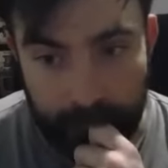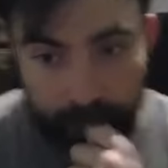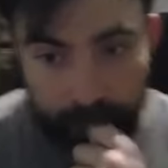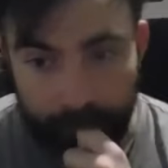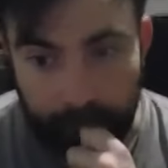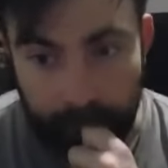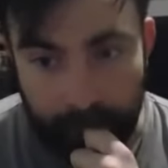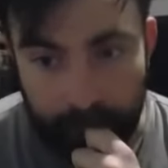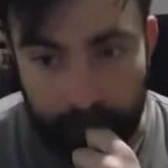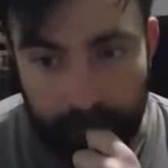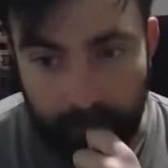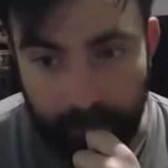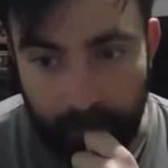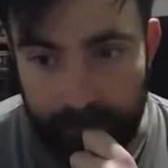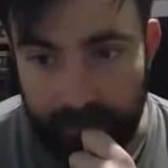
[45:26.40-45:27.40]
Okay.
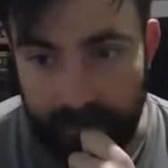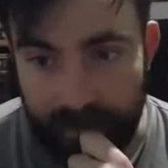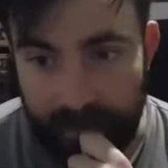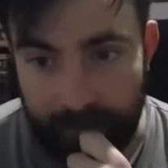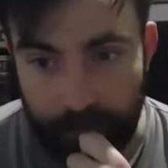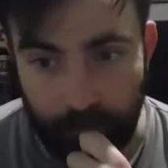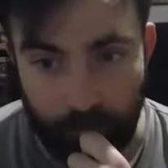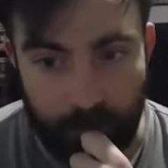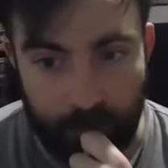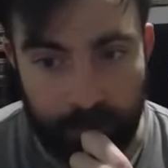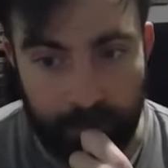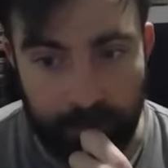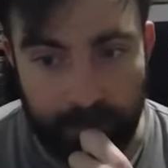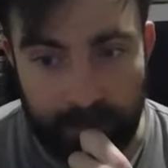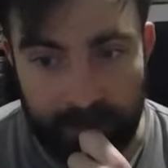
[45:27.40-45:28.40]
Lois, have a really good
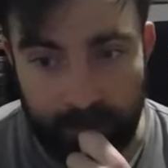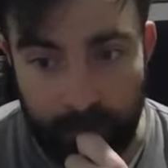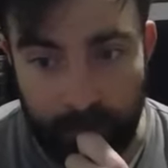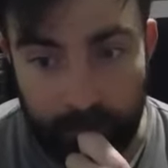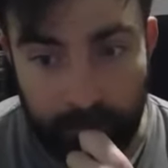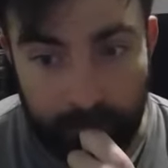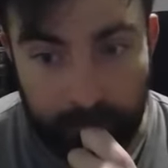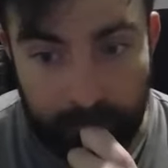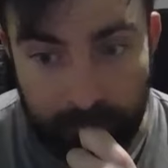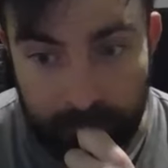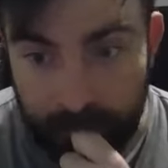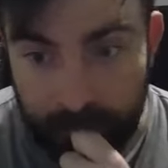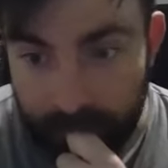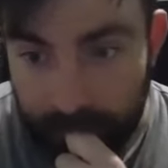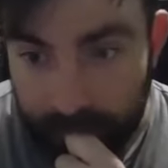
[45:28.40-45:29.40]
night as well.
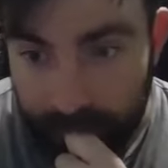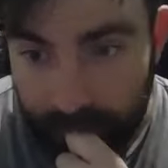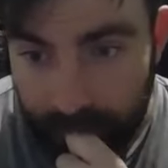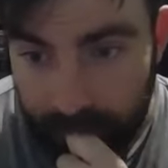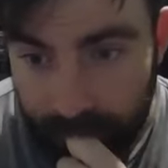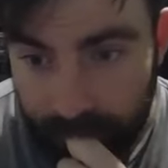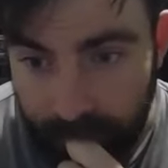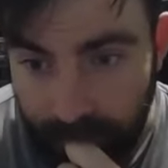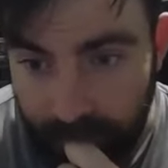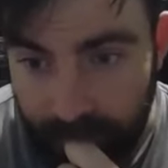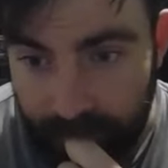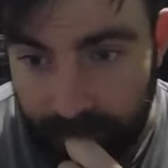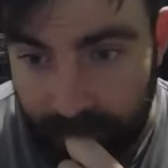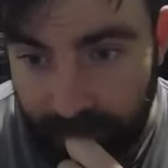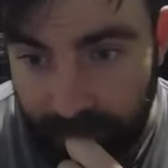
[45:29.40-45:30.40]
Charlotte and
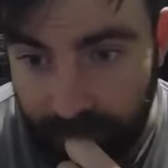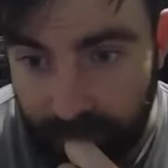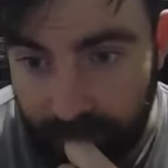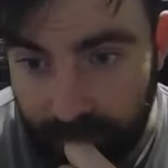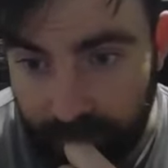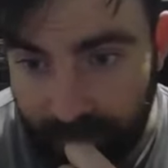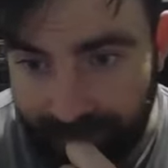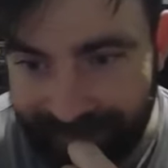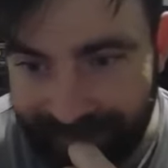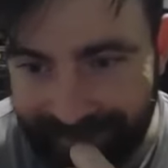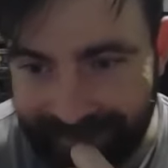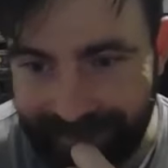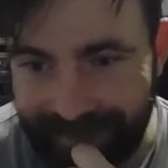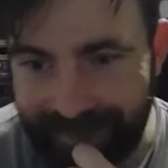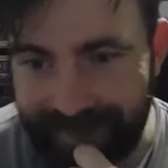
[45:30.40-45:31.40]
Jessica,
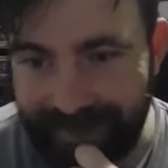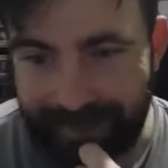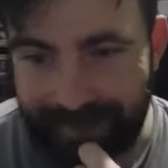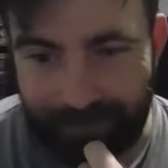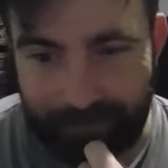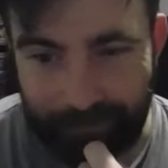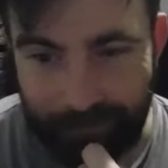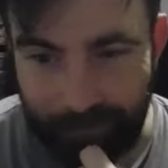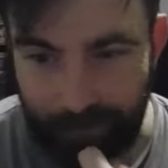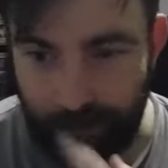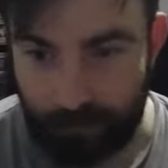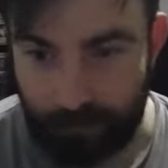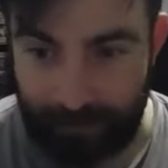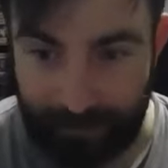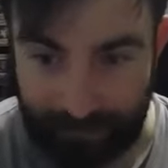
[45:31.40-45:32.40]
but you're
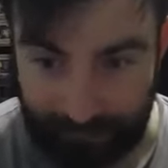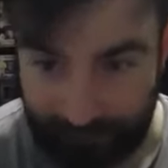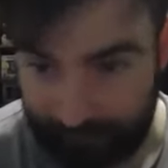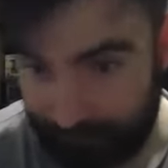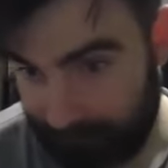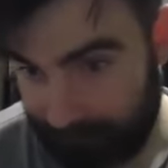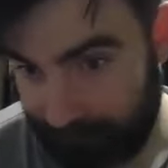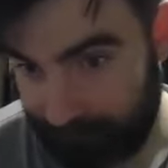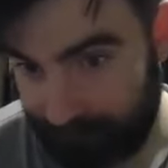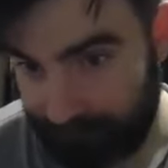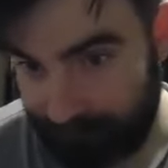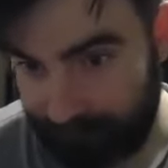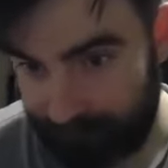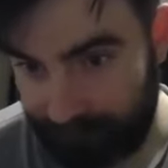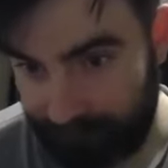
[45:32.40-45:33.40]
amazing.
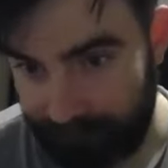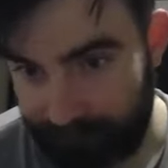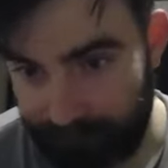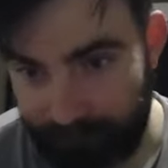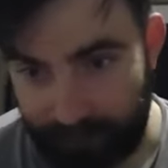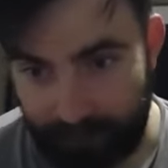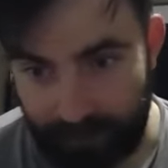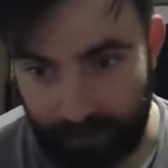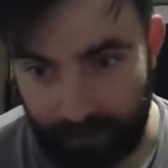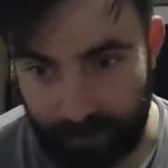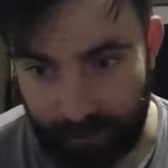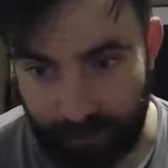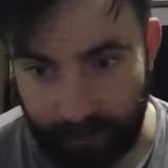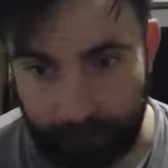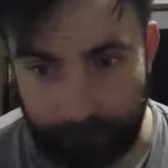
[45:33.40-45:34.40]
Enjoy your
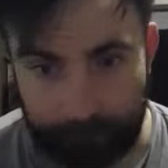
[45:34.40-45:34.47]
night.